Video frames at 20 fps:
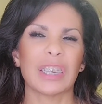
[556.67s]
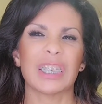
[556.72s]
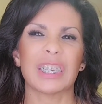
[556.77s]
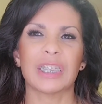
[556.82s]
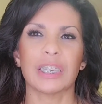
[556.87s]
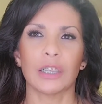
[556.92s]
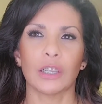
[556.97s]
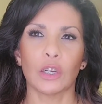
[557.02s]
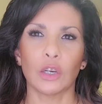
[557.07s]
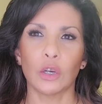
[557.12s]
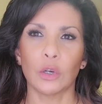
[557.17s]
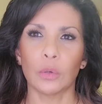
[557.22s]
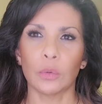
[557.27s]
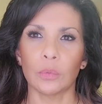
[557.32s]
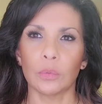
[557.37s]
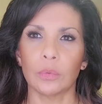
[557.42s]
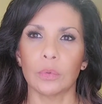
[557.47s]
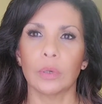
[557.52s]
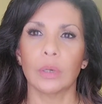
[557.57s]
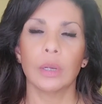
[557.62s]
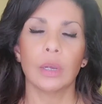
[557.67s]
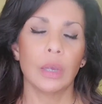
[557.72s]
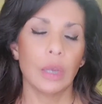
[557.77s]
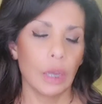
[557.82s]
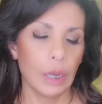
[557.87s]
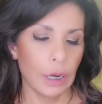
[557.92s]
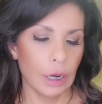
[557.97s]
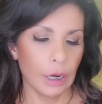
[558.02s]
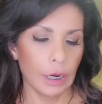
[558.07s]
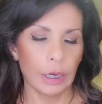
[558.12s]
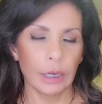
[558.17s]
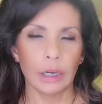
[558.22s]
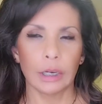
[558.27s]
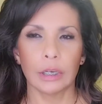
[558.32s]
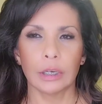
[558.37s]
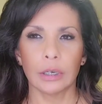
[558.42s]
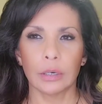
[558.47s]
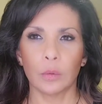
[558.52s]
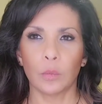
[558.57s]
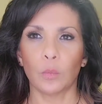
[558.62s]
silicone, and
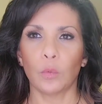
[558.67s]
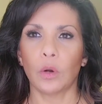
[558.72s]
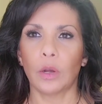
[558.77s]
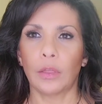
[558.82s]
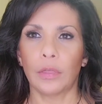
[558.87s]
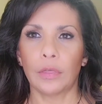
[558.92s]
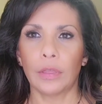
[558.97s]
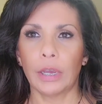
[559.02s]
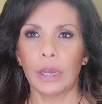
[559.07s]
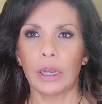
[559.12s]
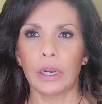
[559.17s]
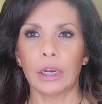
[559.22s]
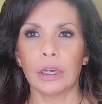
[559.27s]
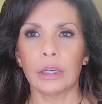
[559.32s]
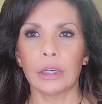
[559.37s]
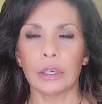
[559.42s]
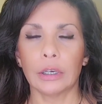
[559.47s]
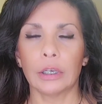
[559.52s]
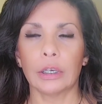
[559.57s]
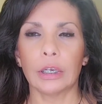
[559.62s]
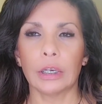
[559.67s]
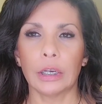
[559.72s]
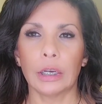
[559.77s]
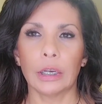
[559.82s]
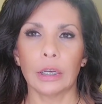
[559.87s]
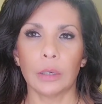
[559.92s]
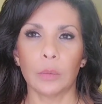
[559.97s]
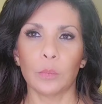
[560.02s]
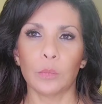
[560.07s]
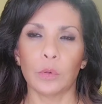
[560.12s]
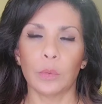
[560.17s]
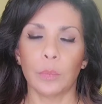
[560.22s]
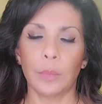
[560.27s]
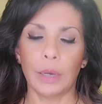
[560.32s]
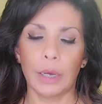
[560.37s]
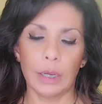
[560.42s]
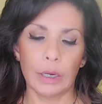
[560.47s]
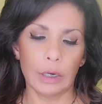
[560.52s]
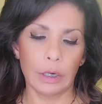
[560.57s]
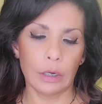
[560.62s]
I didn't want that. I didn't need any more
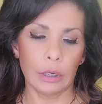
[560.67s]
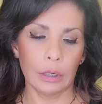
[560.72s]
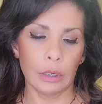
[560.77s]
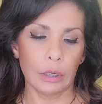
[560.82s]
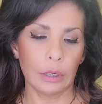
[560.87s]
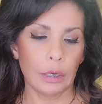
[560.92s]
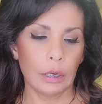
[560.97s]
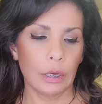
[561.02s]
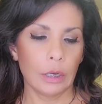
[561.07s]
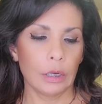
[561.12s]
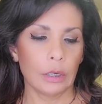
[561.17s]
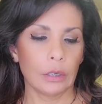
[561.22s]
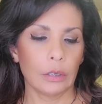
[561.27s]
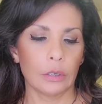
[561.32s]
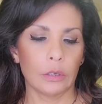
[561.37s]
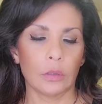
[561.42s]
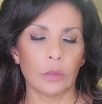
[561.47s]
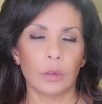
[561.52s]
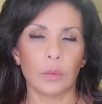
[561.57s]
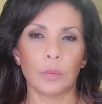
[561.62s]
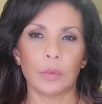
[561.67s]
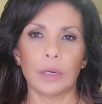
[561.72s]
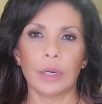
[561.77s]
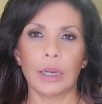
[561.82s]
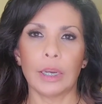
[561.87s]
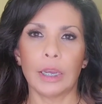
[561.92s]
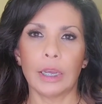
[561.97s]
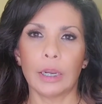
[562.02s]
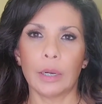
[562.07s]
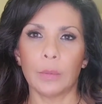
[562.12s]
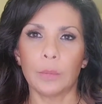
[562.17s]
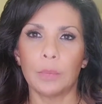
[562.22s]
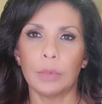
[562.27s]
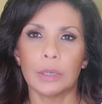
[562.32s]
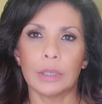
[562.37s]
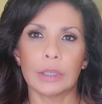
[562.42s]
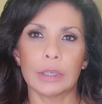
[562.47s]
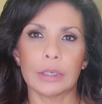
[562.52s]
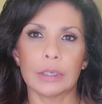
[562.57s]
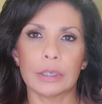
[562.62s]
padding. So I went ahead and
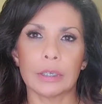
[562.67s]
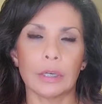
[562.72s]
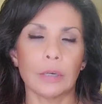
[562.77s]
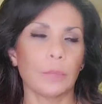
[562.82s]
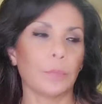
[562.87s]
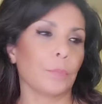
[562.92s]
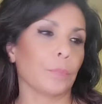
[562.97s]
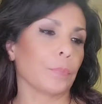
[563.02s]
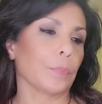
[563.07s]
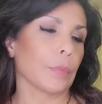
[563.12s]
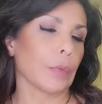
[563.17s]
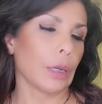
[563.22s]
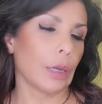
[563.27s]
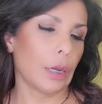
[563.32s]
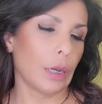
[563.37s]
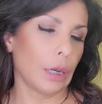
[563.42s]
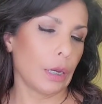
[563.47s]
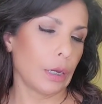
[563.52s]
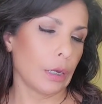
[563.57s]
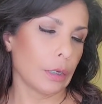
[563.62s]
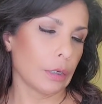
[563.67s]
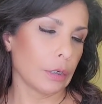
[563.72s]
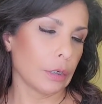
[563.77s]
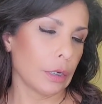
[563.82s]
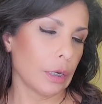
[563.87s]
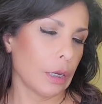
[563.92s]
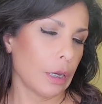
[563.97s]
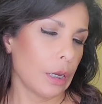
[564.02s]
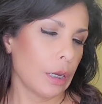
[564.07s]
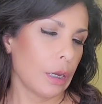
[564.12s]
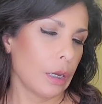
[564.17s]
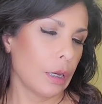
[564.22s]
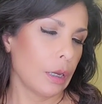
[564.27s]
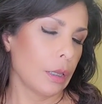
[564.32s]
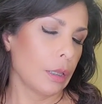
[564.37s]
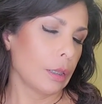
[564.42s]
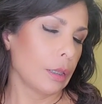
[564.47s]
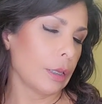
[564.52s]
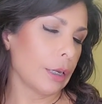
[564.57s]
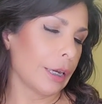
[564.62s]
picked this up, and
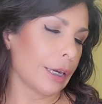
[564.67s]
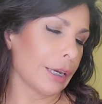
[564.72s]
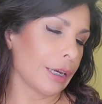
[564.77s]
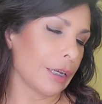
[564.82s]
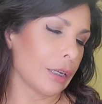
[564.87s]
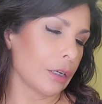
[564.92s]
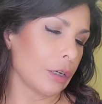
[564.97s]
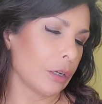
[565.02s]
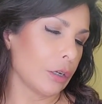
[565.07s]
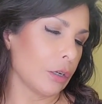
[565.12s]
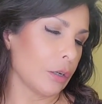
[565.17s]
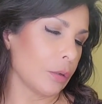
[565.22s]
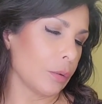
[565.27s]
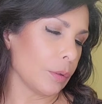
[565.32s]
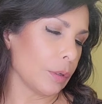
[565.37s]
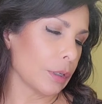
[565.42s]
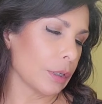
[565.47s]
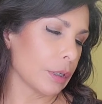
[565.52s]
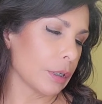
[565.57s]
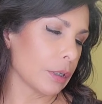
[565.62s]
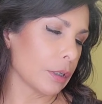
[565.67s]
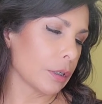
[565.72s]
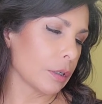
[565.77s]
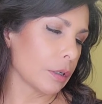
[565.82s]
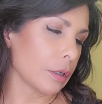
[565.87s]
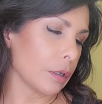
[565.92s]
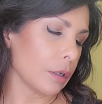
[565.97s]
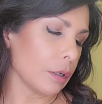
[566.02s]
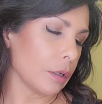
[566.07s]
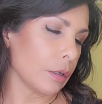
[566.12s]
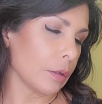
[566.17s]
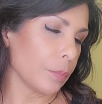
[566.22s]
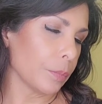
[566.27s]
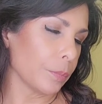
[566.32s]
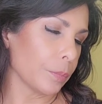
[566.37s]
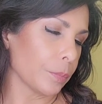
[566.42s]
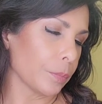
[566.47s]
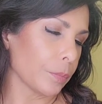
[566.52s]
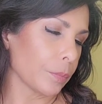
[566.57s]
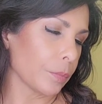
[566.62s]
then I can, you know, it's, um,